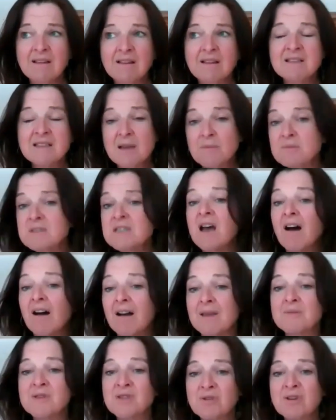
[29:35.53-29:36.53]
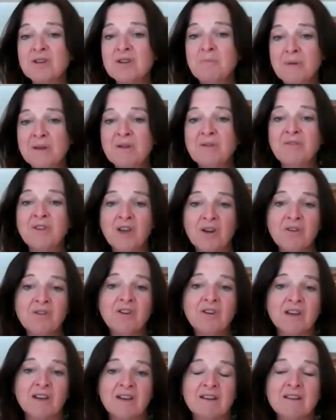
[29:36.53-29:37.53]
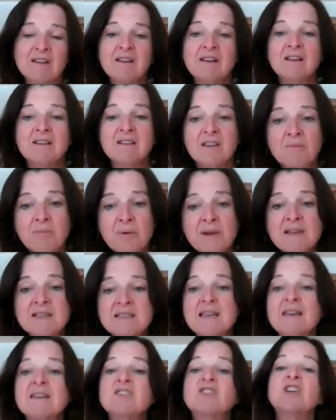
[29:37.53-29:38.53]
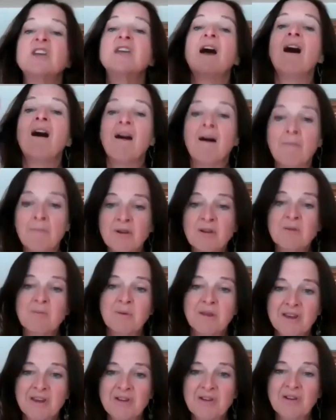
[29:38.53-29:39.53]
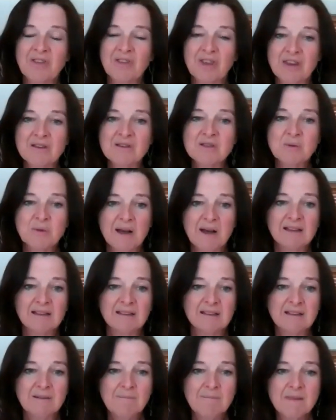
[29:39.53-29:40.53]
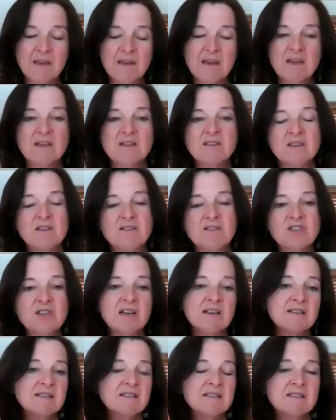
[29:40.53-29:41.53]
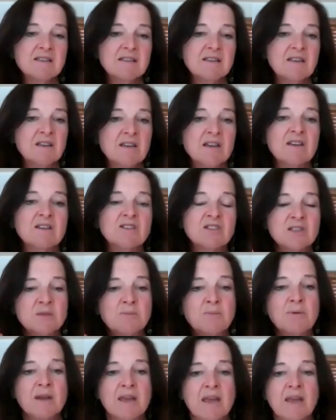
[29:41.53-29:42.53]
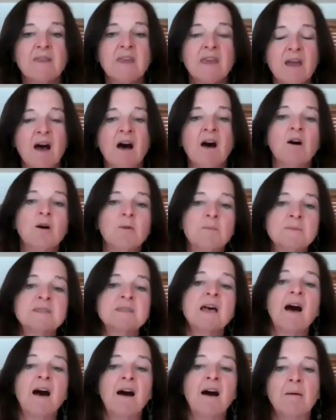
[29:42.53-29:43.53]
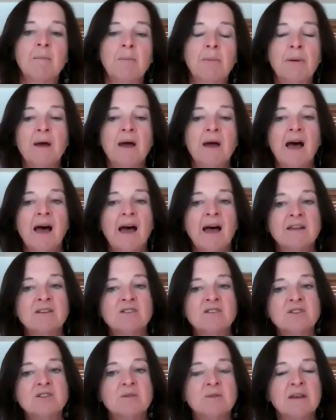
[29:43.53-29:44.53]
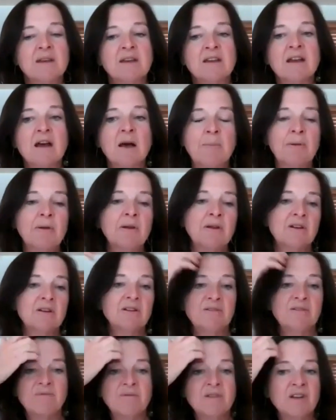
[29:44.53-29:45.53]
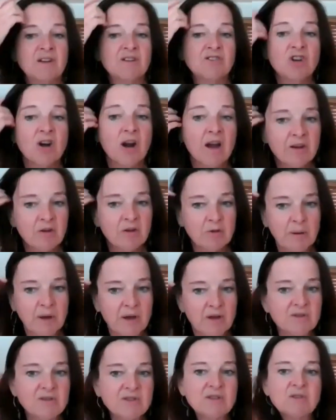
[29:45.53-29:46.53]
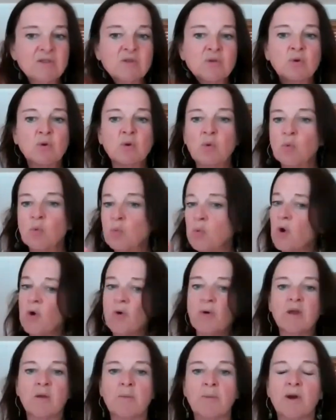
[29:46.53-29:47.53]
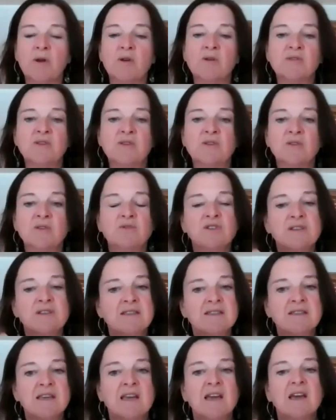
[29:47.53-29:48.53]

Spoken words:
Sometimes doing a bit of yoga that brings energy up can be a good thing as well. So just bringing the arms up and doing a couple of, you know, triangle poses or warrior poses, or just